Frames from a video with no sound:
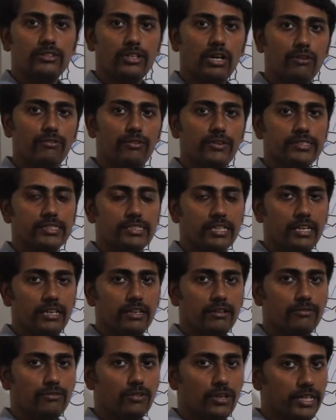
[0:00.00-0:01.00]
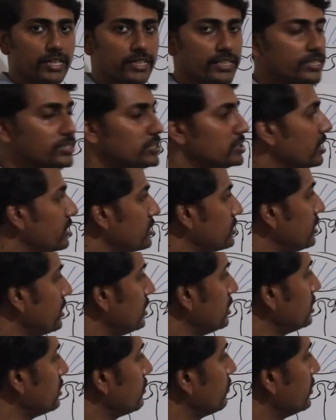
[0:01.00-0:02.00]
Now we will see what are the
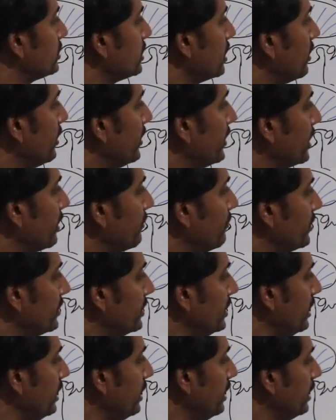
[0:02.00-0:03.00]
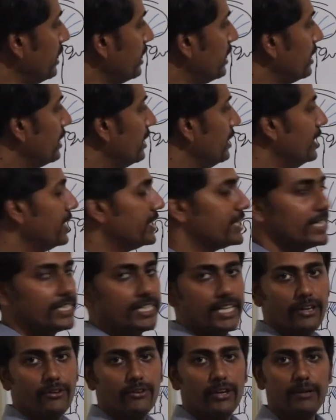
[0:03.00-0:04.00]
structures which are related with the
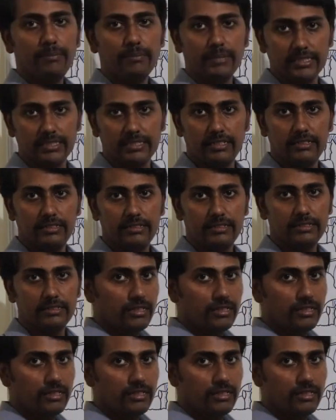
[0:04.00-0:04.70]
lateral pterygoid muscle.